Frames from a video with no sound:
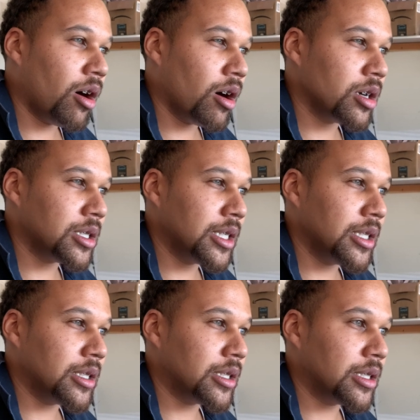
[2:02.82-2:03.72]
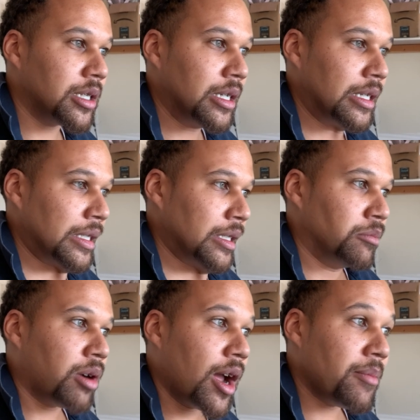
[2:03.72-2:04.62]
car since
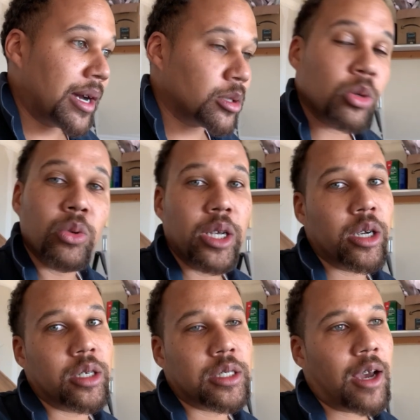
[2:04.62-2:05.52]
probably about two years.